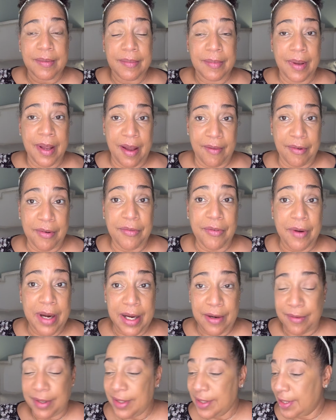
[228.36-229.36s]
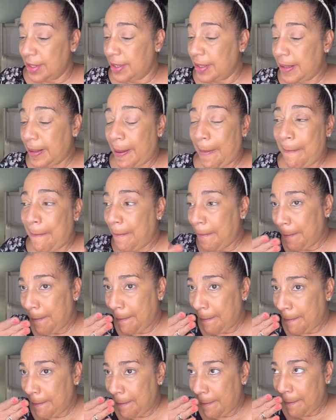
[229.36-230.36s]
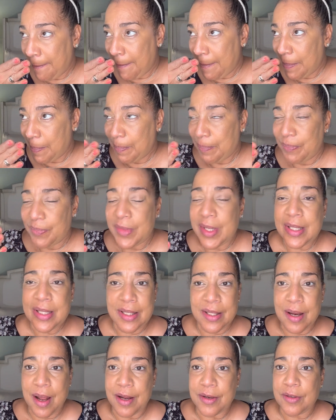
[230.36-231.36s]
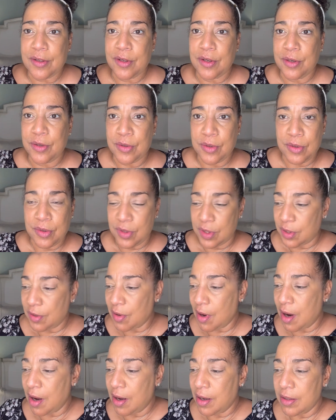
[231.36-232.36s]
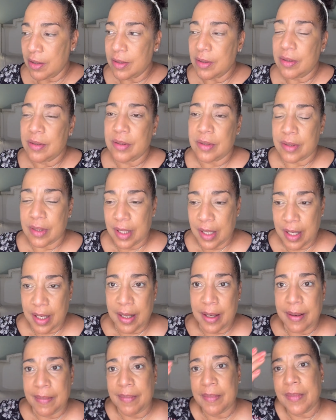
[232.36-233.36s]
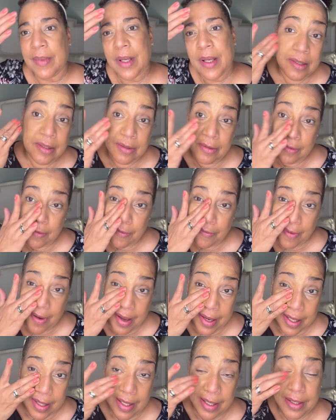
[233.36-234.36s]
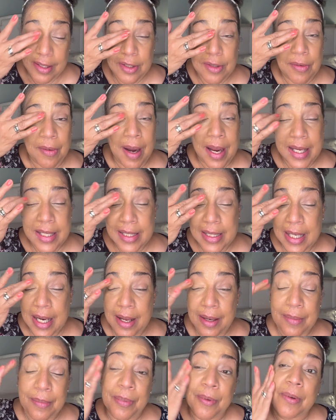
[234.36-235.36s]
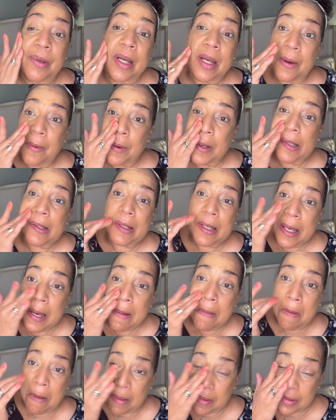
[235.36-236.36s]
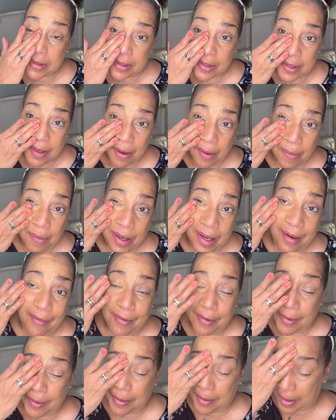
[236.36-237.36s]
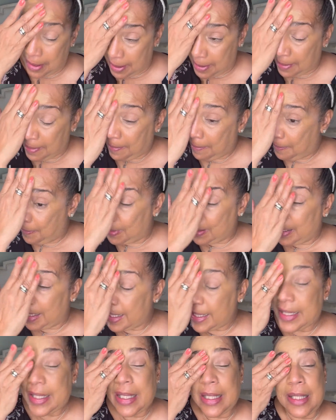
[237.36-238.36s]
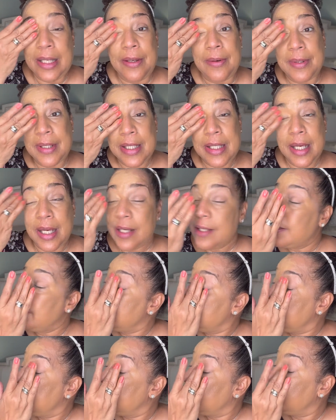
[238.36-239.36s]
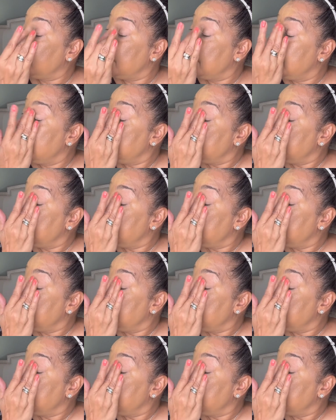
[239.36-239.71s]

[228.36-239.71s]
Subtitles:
have a fragrance. It's not too strong. I do find that it dries down pretty quickly. So whatever blending you intend to do,